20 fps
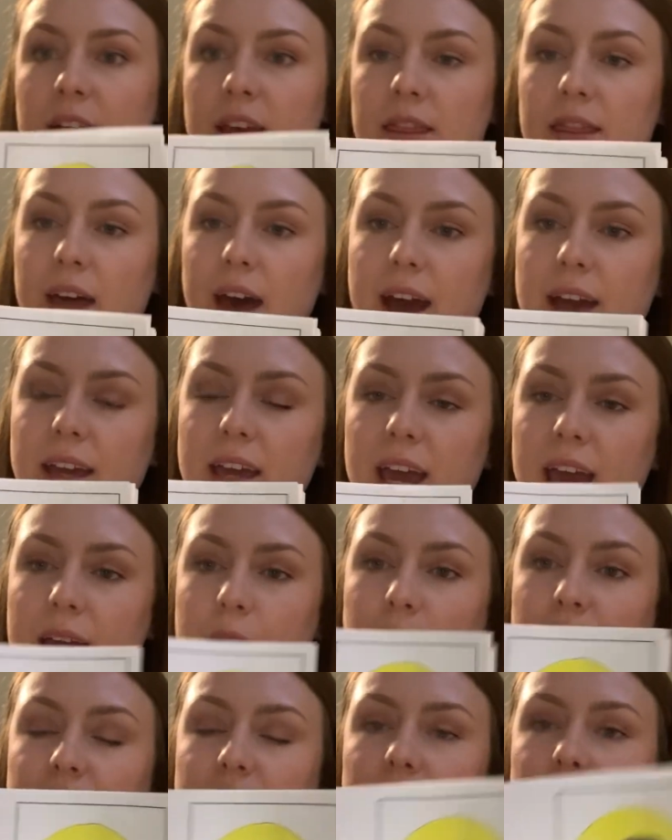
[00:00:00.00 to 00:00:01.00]
that came
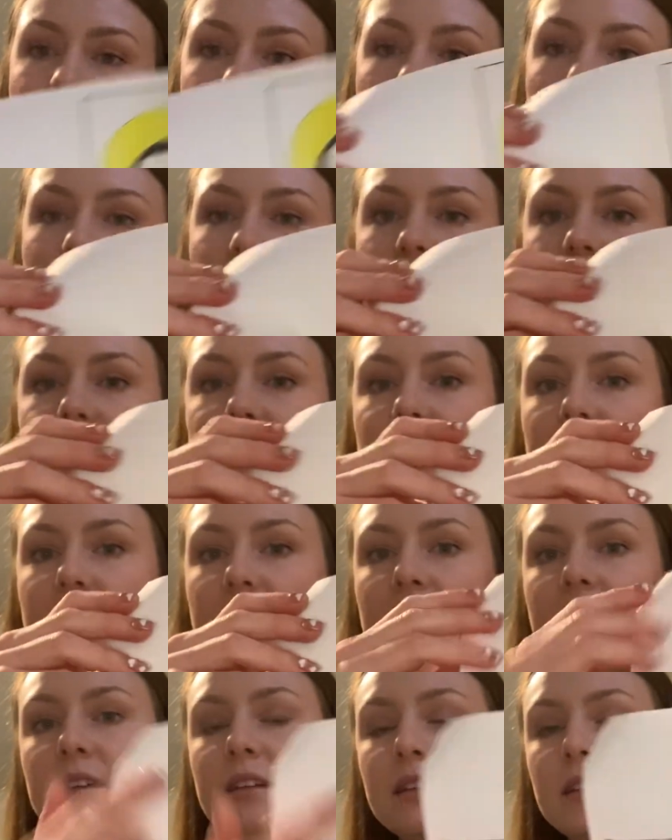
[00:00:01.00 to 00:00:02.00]
with the
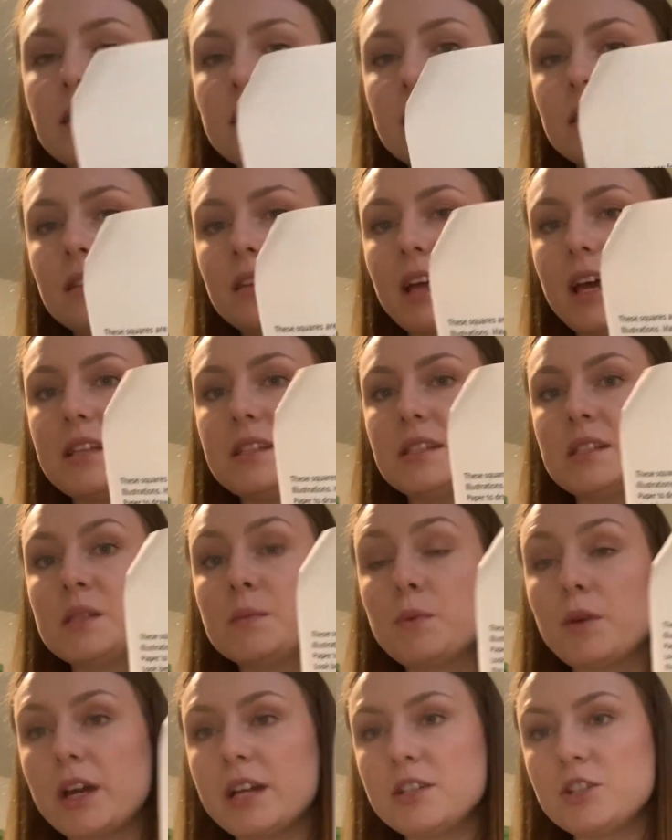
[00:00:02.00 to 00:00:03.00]
biography as
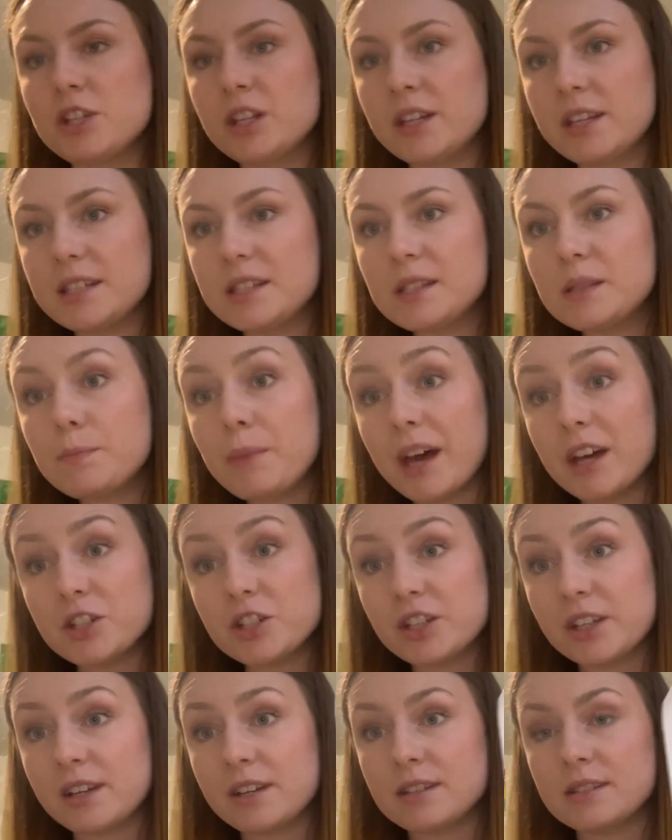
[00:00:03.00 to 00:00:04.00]
inspiration,
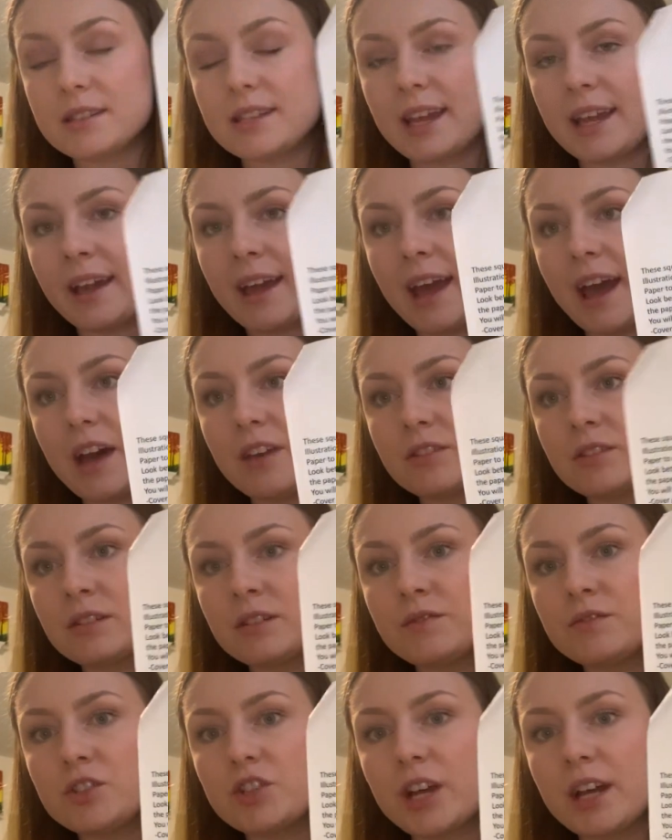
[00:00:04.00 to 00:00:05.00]
especially on St. Catherine
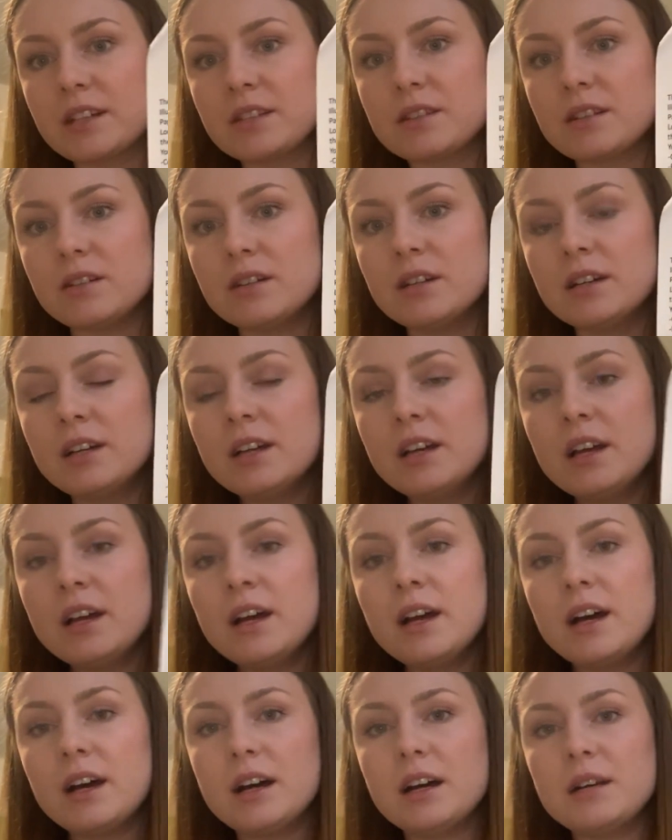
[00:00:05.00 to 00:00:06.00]
of Drexel.
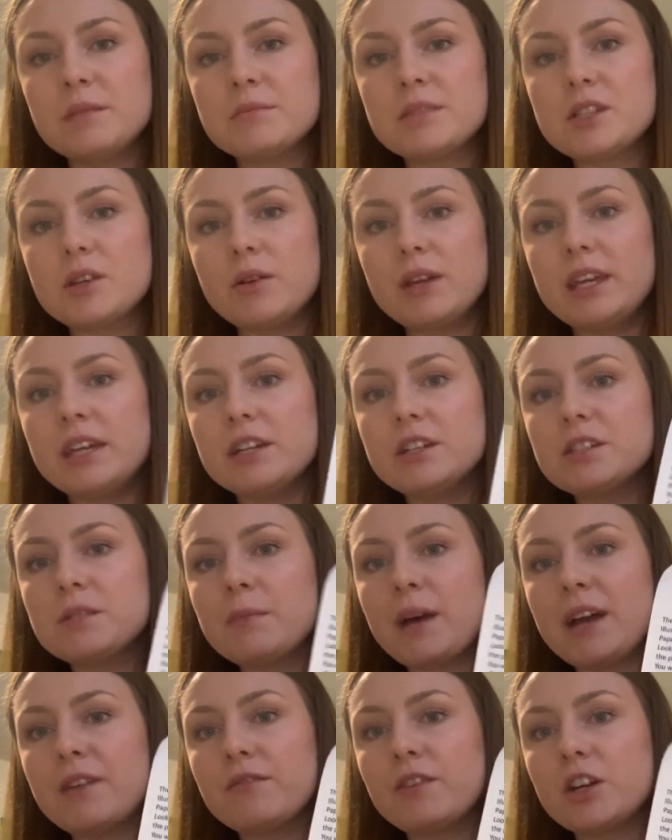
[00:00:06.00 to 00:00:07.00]
So here's
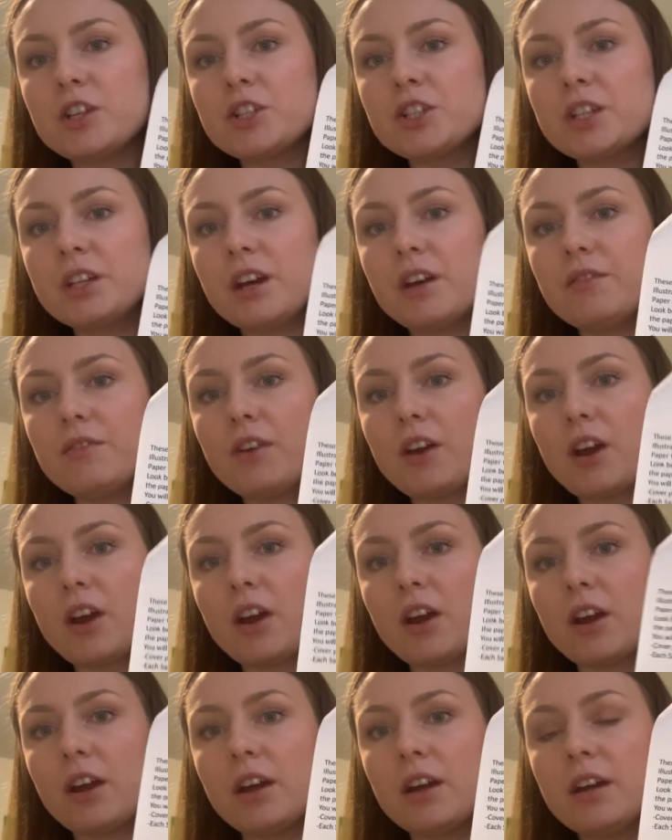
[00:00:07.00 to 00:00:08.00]
my version of
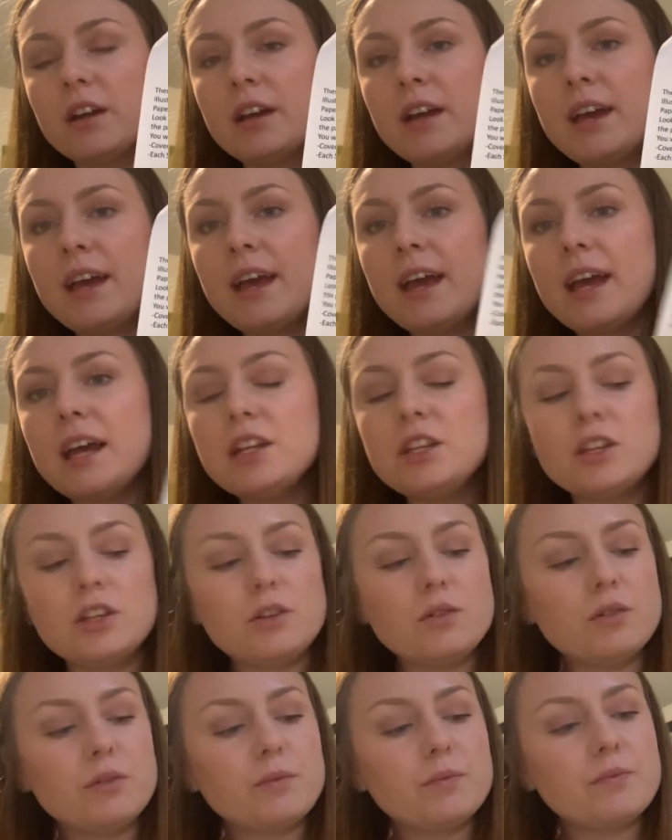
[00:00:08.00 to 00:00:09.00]
her, and
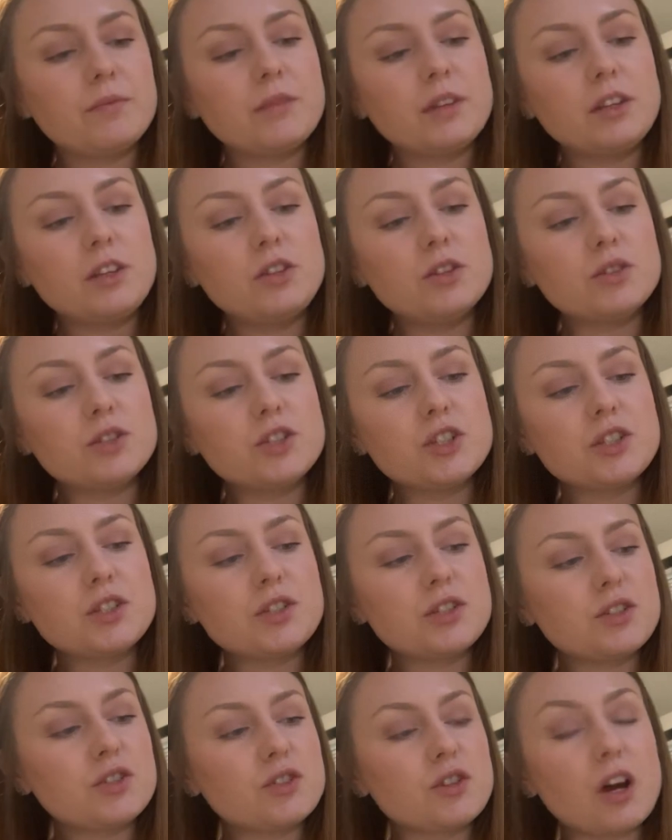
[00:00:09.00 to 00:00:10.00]
you'll
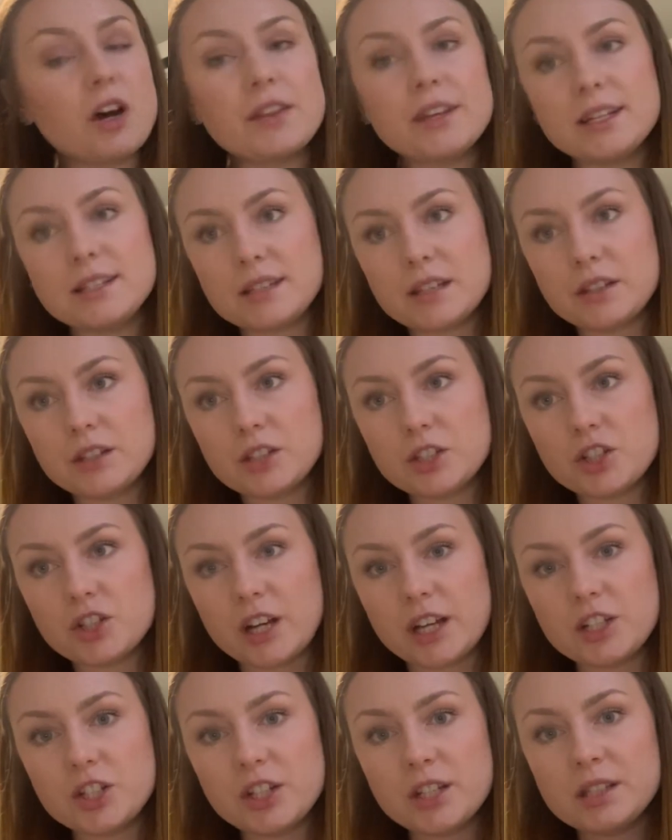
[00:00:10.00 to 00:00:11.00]
just draw these
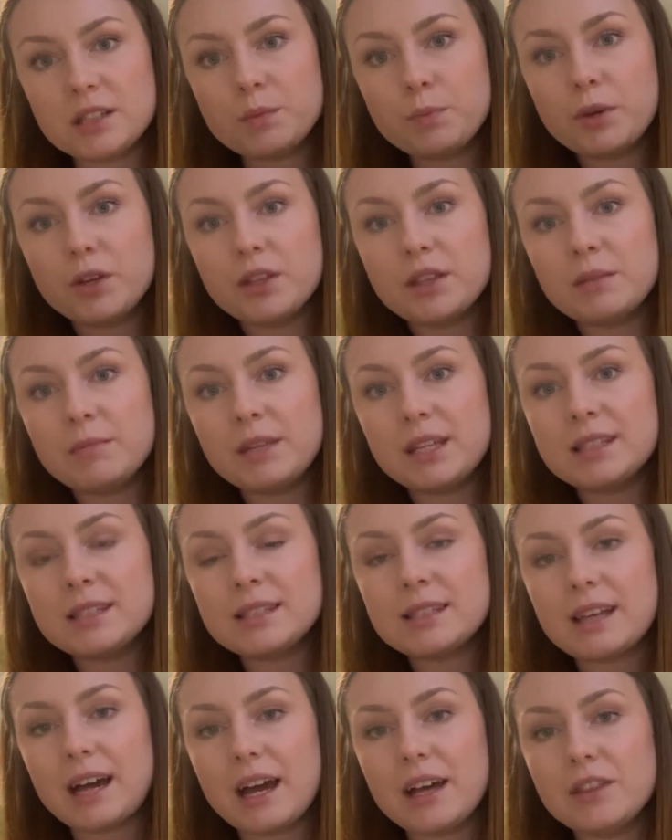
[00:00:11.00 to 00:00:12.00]
illustrations, put them
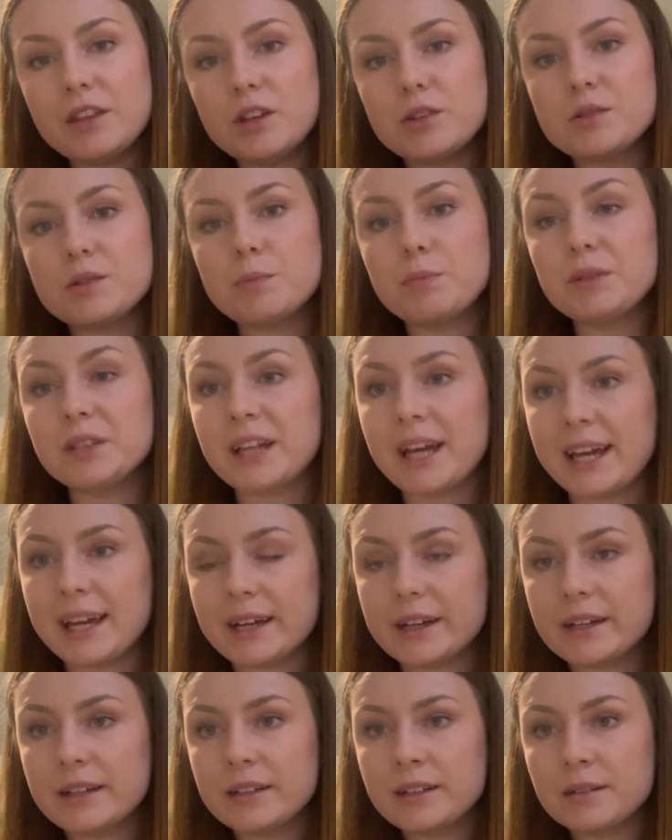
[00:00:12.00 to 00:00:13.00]
inside those
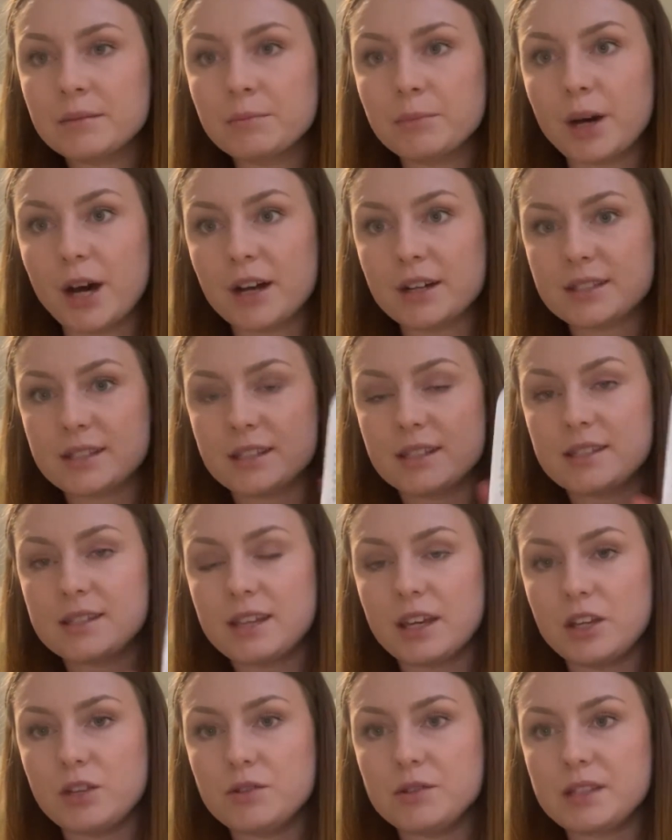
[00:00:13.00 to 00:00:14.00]
blank boxes
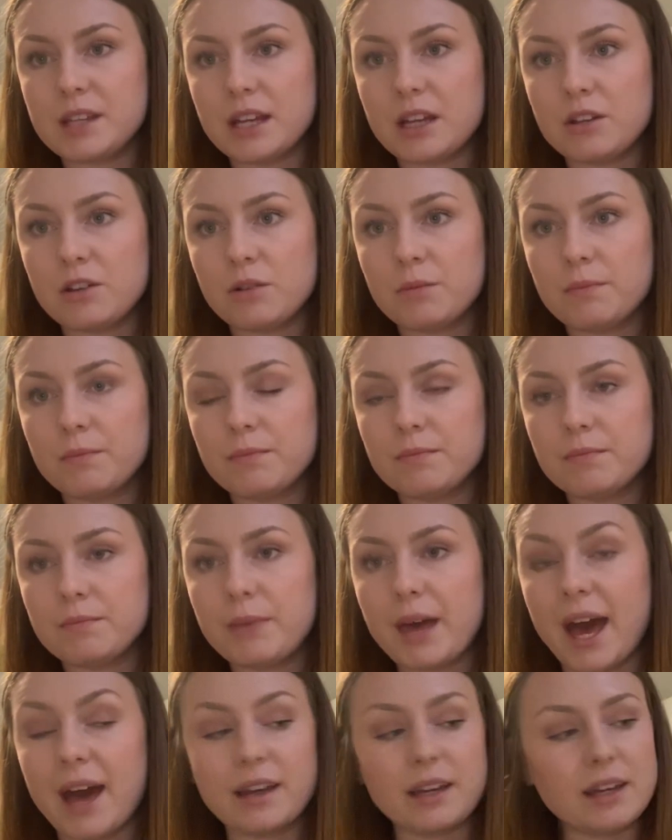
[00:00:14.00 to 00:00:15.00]
that you see in your
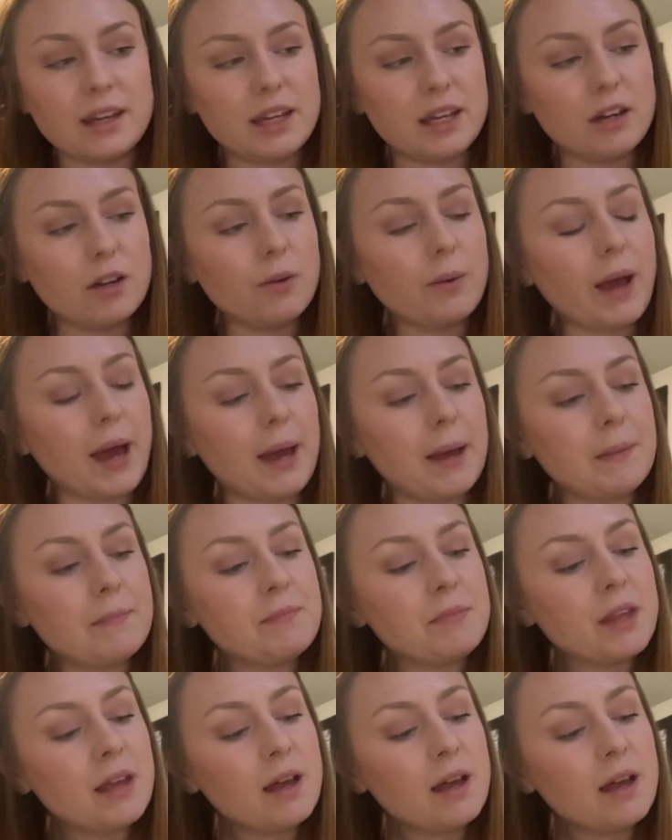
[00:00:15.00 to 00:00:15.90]
packet here, okay?